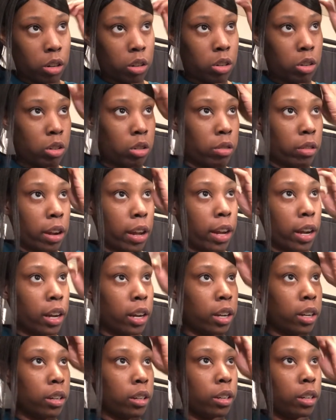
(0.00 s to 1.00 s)
track
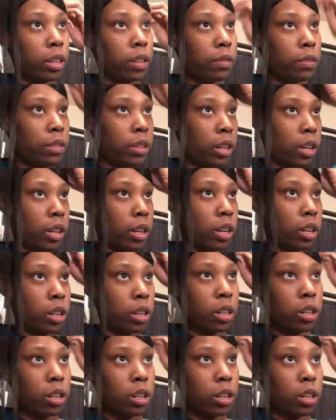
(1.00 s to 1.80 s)
underneath there.